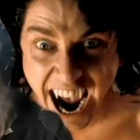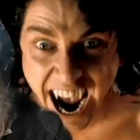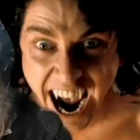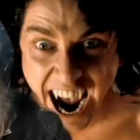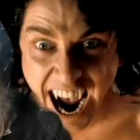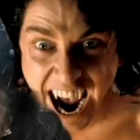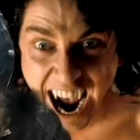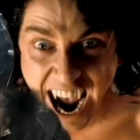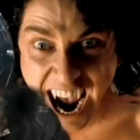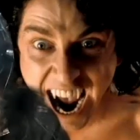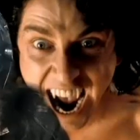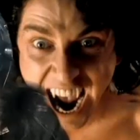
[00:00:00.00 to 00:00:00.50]

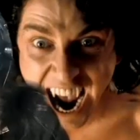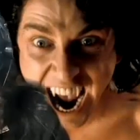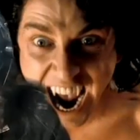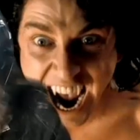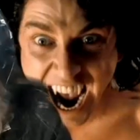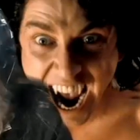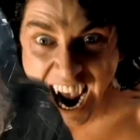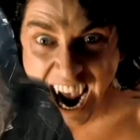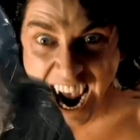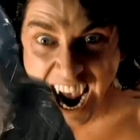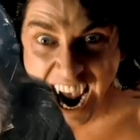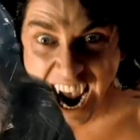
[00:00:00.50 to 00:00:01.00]

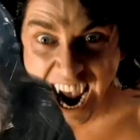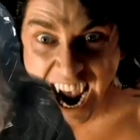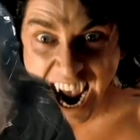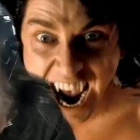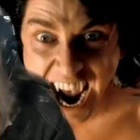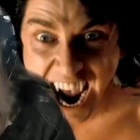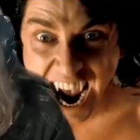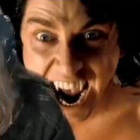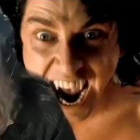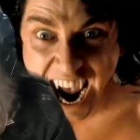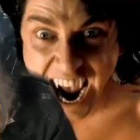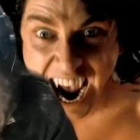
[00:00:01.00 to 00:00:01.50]

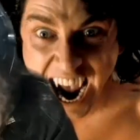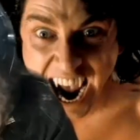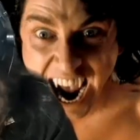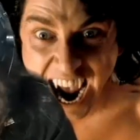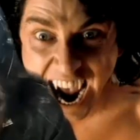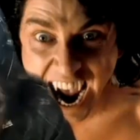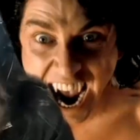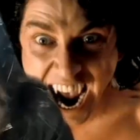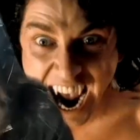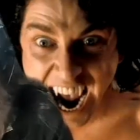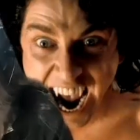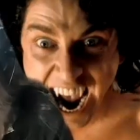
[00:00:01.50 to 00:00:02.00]

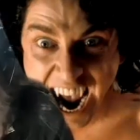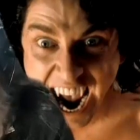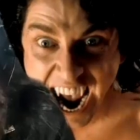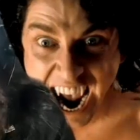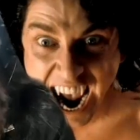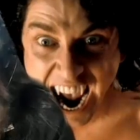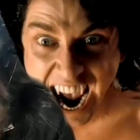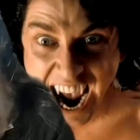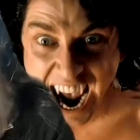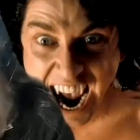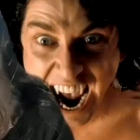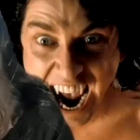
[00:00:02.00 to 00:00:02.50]

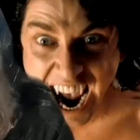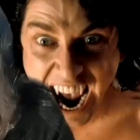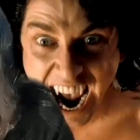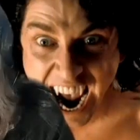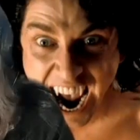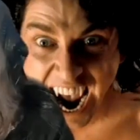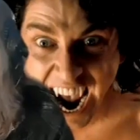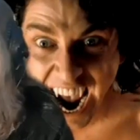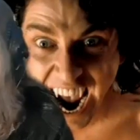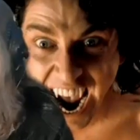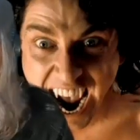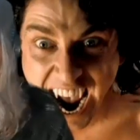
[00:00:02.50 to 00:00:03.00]

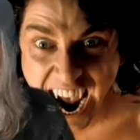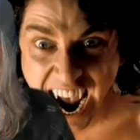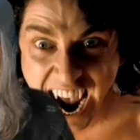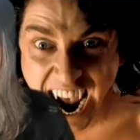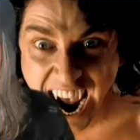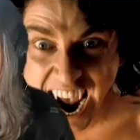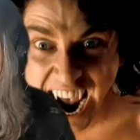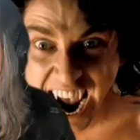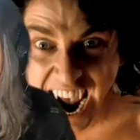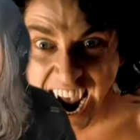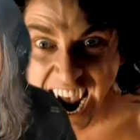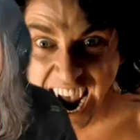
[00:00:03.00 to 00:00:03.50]

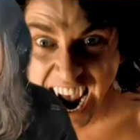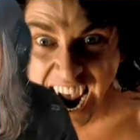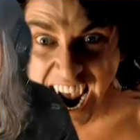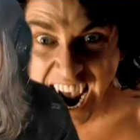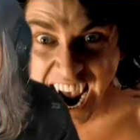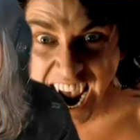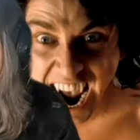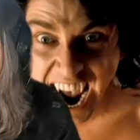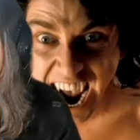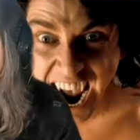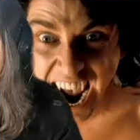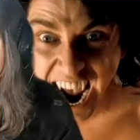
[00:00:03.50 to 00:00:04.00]

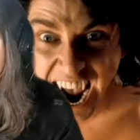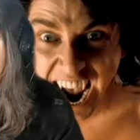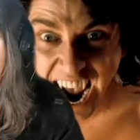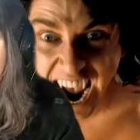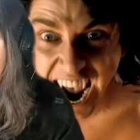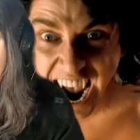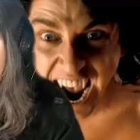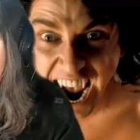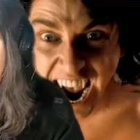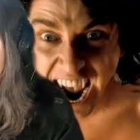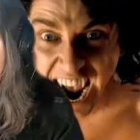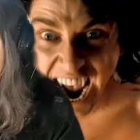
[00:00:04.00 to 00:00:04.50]

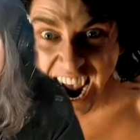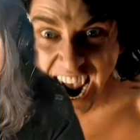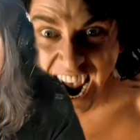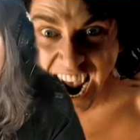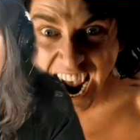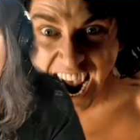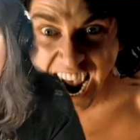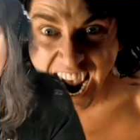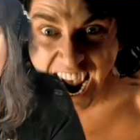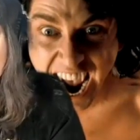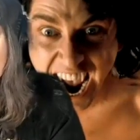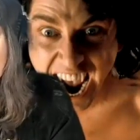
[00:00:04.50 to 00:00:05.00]

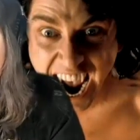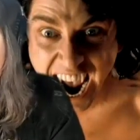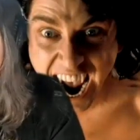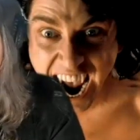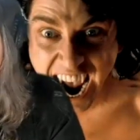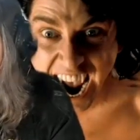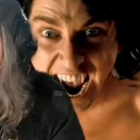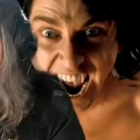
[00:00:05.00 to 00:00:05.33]
This person isn't speaking.